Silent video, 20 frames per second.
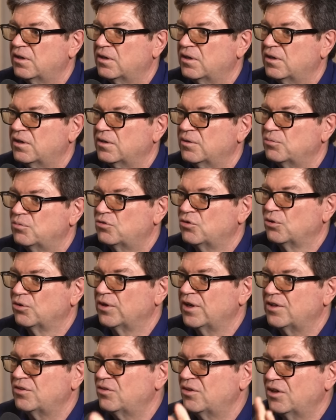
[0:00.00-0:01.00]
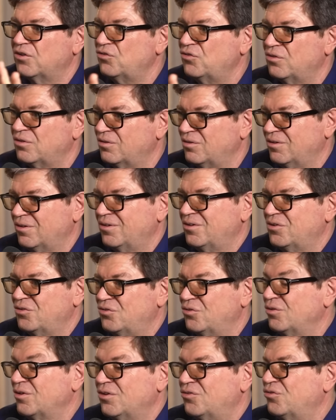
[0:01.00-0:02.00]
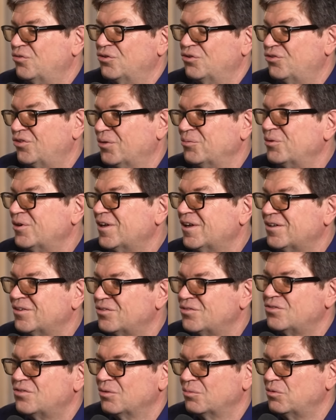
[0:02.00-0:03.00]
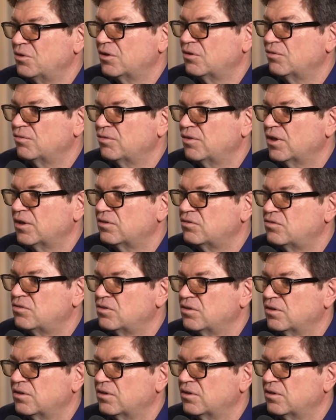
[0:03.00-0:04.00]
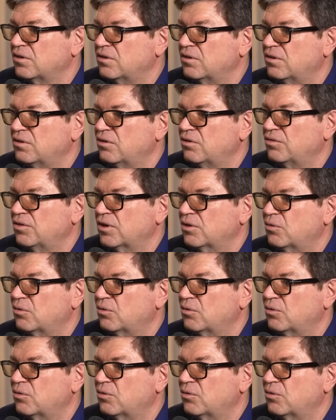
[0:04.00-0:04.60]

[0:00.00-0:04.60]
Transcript: Um, so that that's it's, it's, the first time we get something of that uh, of that